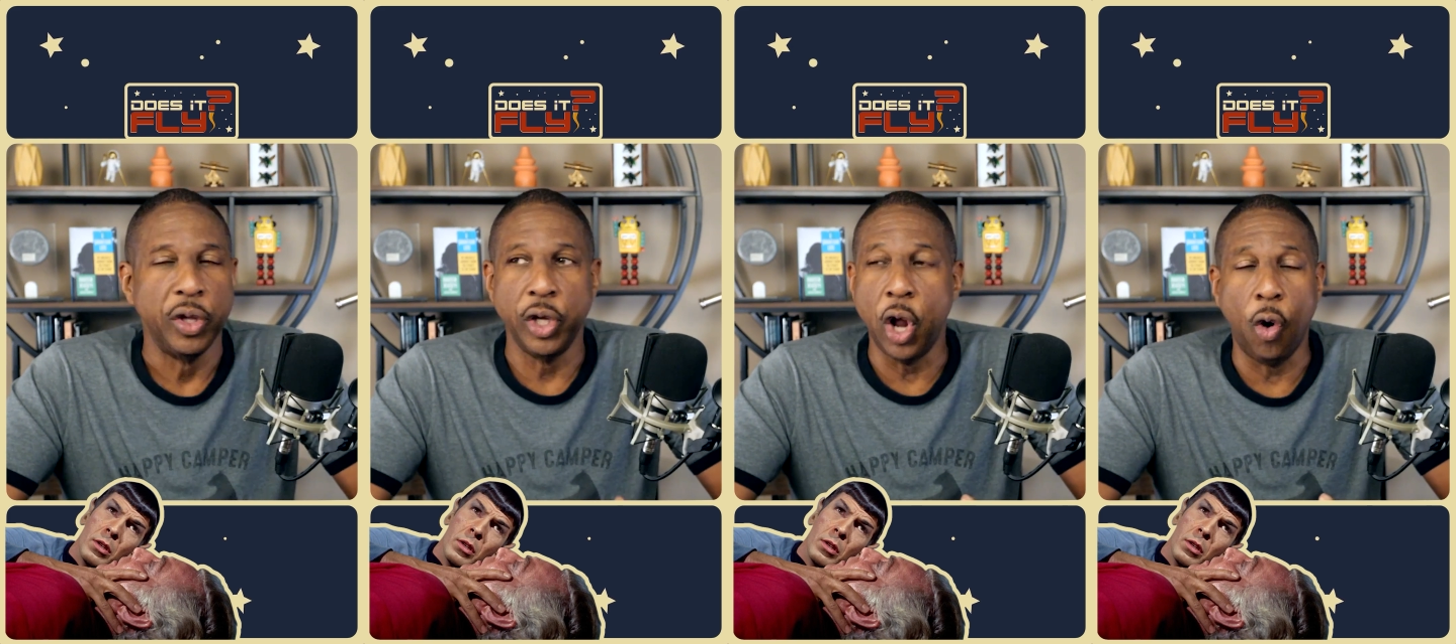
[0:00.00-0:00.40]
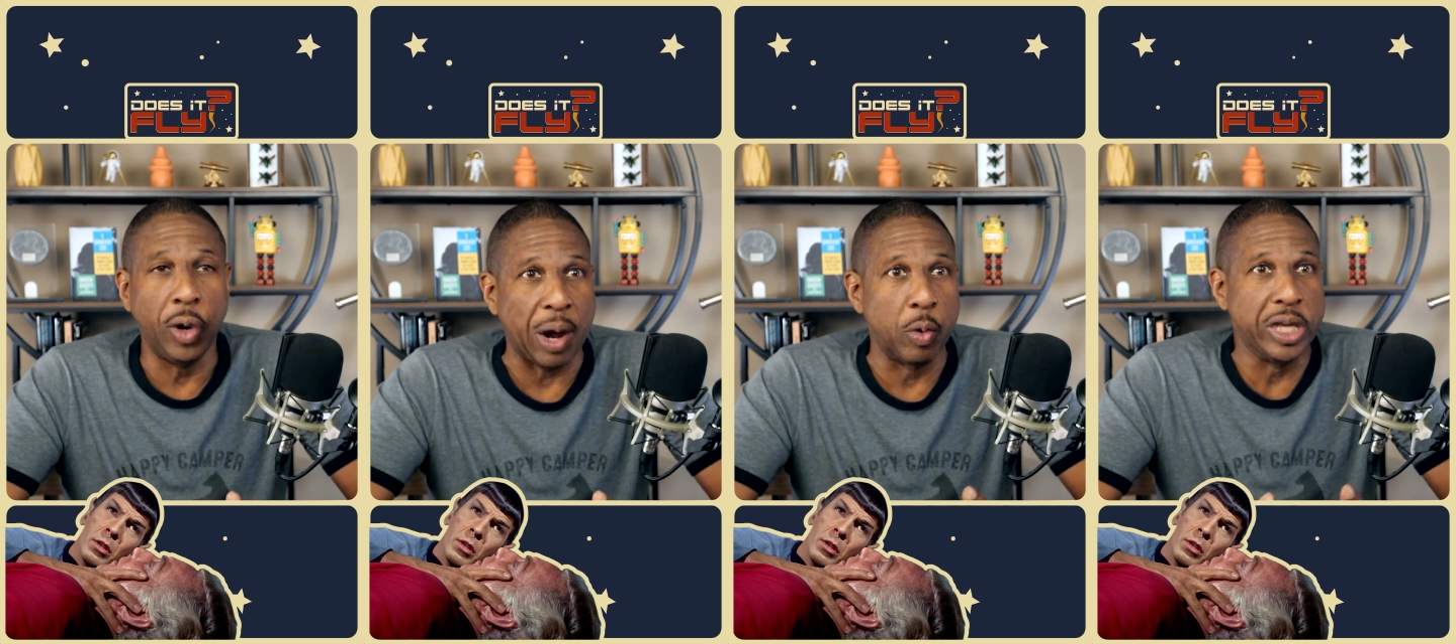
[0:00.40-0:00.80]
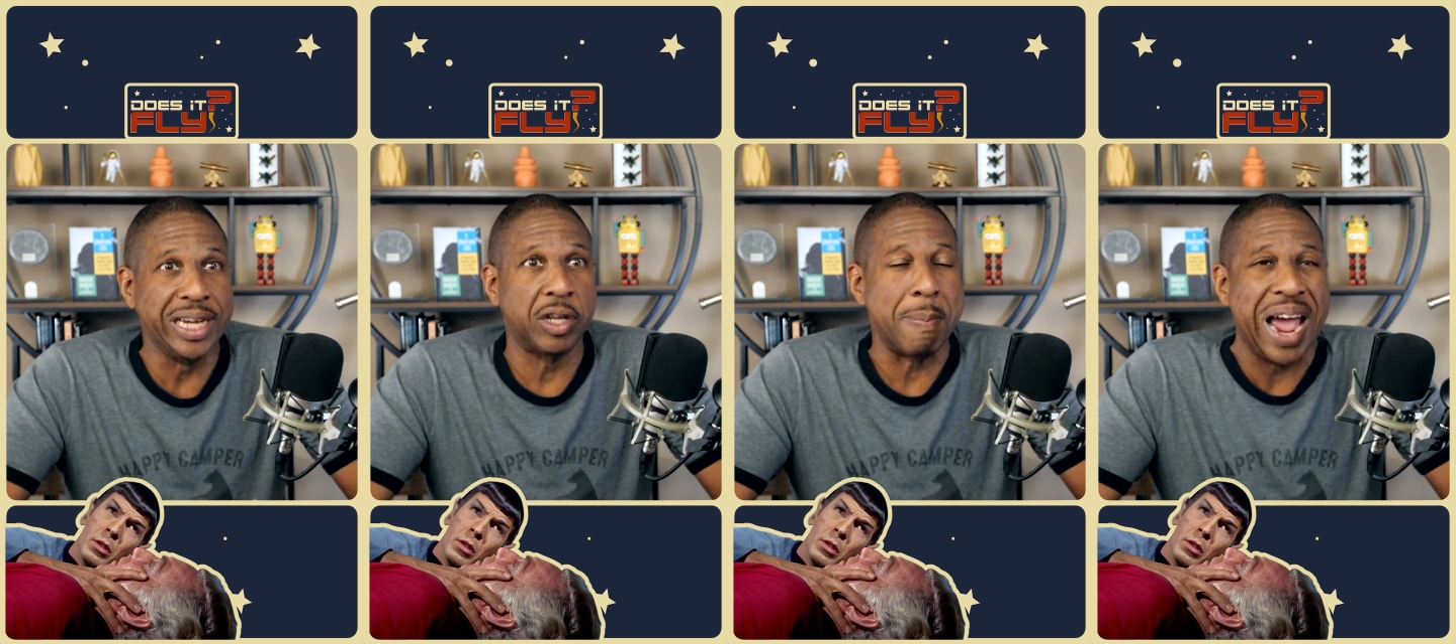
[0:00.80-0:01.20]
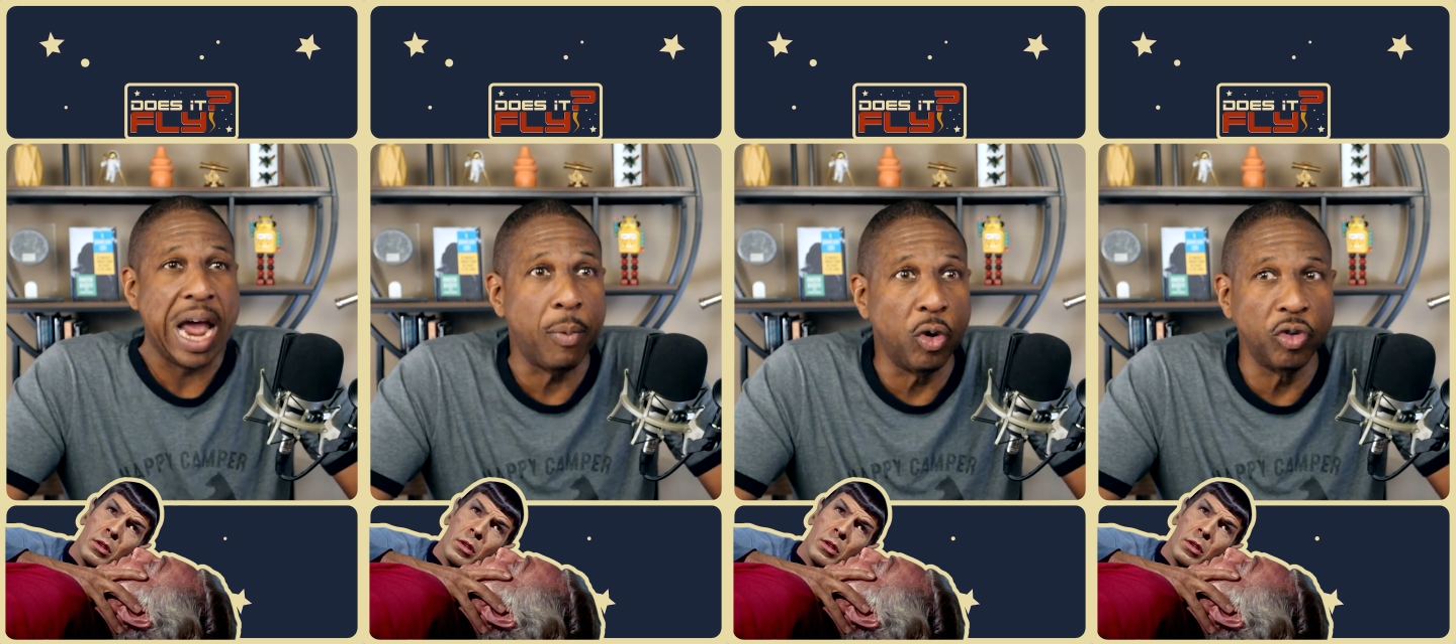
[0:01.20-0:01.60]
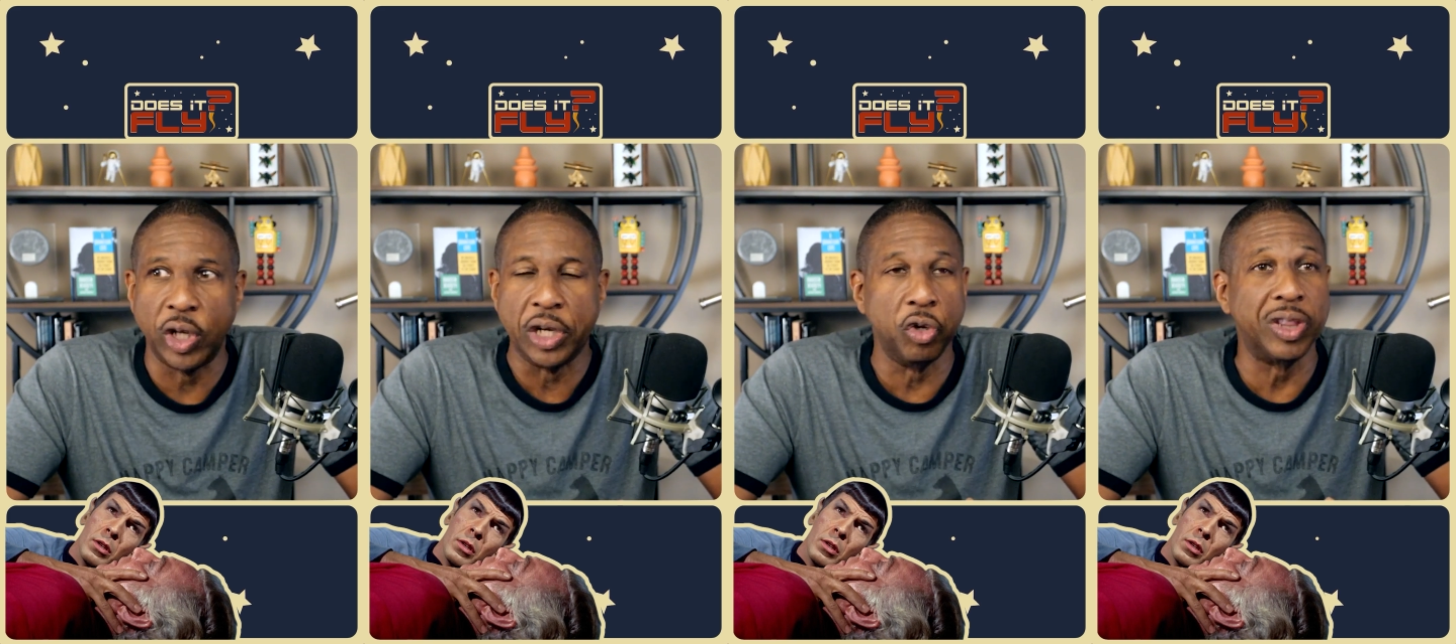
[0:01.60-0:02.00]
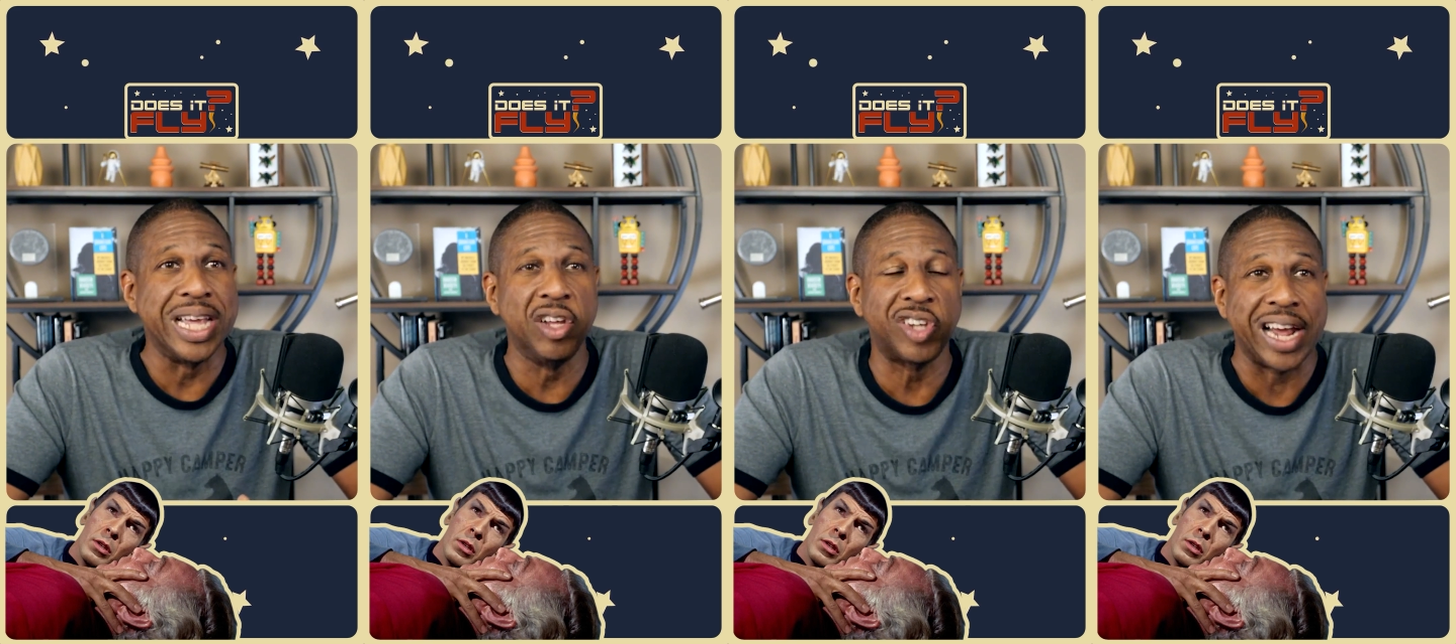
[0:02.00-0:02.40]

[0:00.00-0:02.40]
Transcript: You know, like when you get to mammals, you can do things